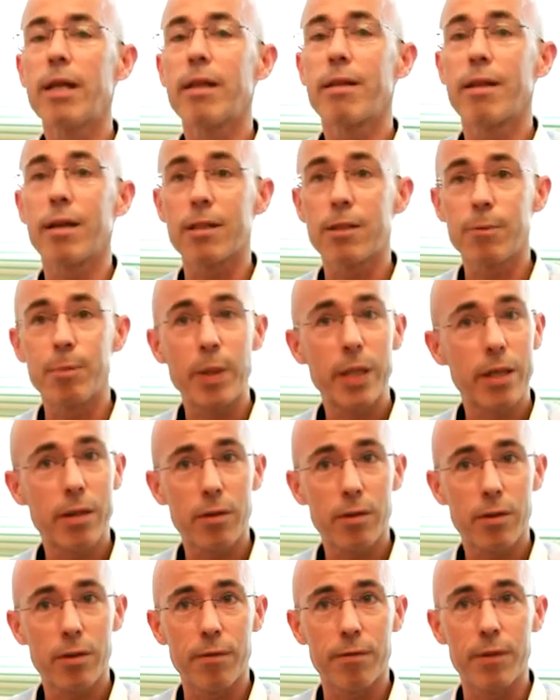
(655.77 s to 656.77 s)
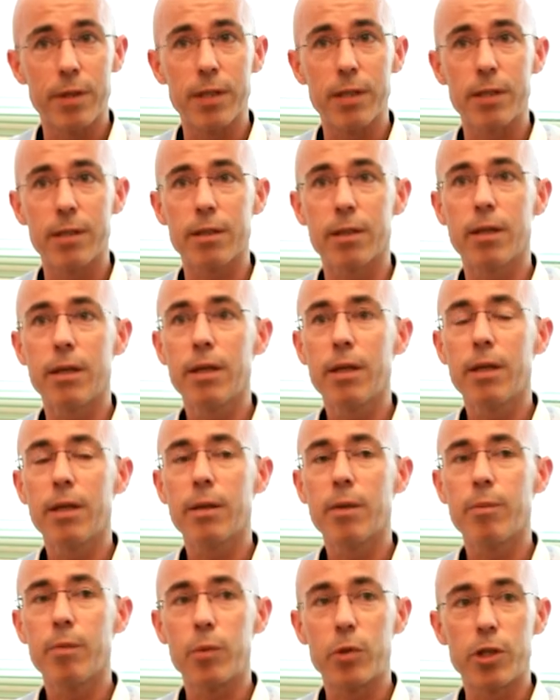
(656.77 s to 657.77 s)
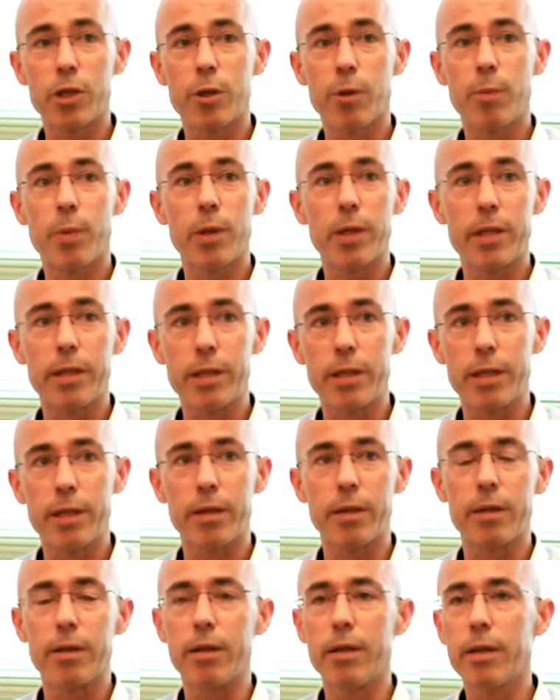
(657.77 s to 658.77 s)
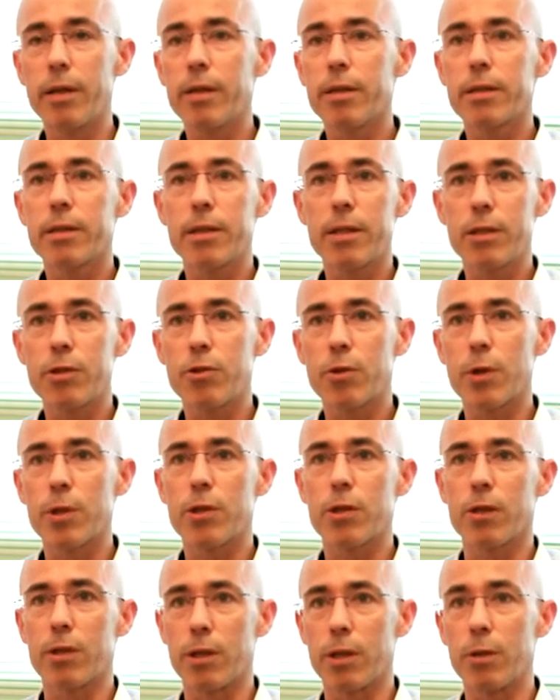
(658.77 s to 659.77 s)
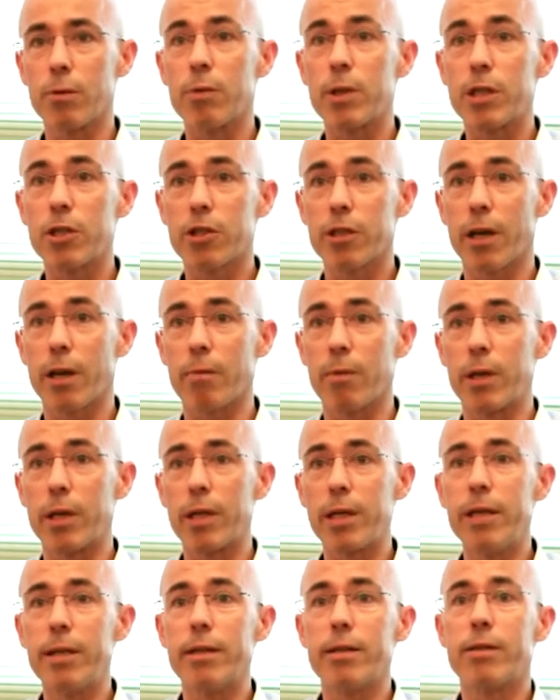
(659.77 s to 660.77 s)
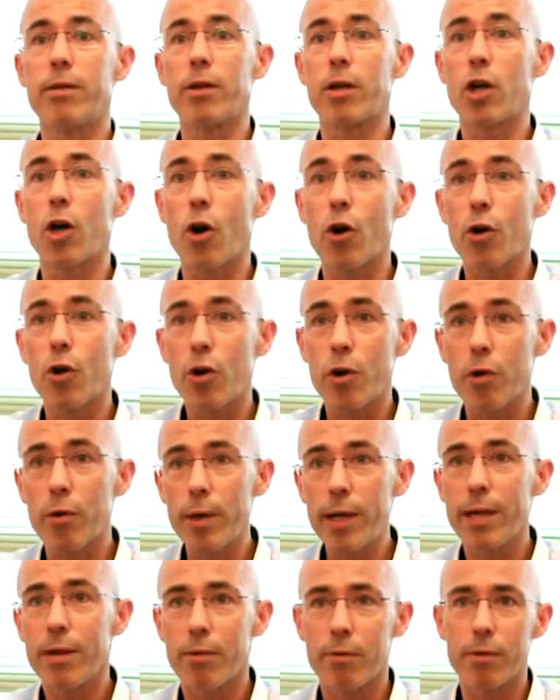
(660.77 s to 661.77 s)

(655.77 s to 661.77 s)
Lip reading: that's because of this geopolitical situation in which Taiwan is. The concrete